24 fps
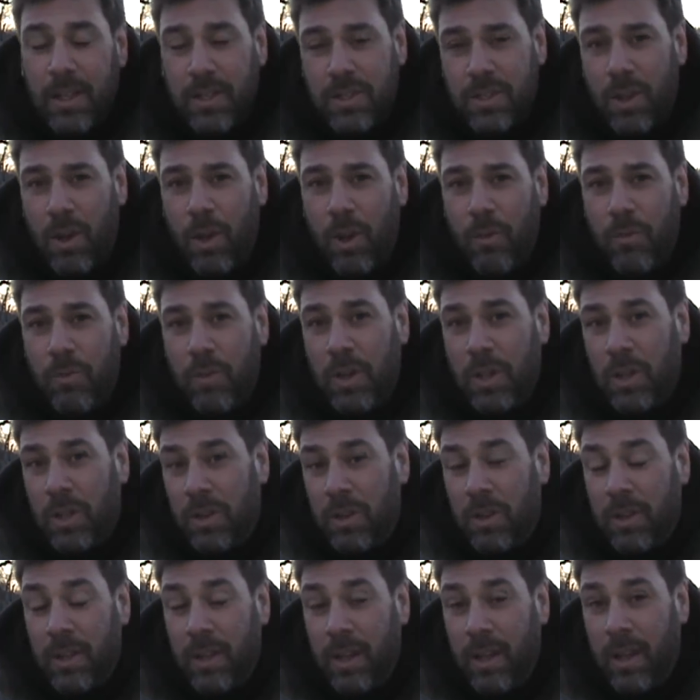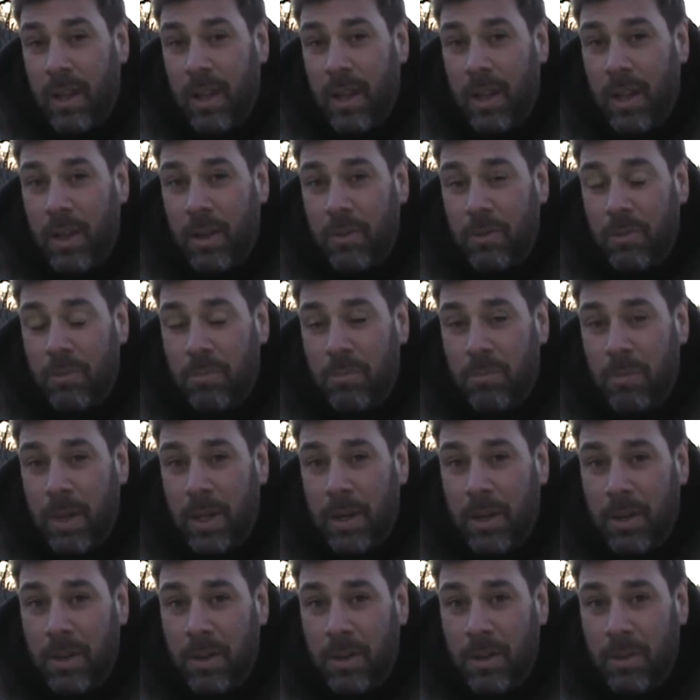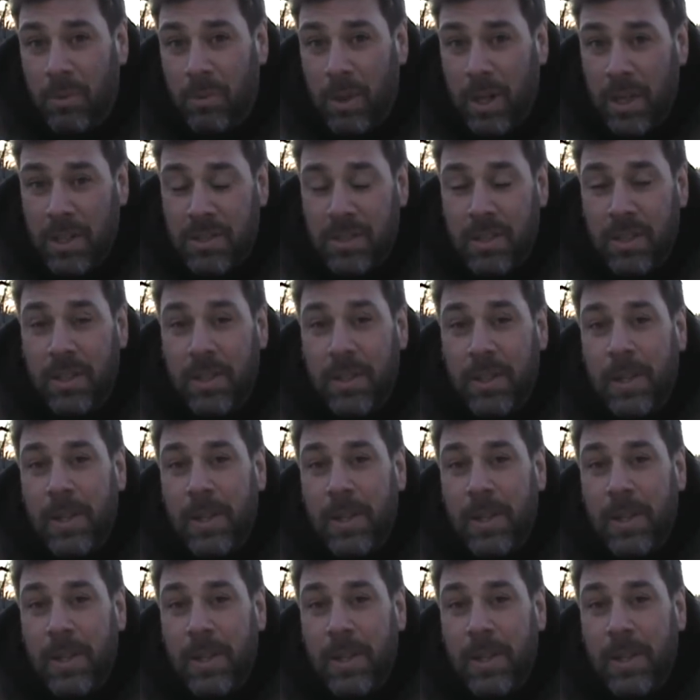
So I'm feeling better rested.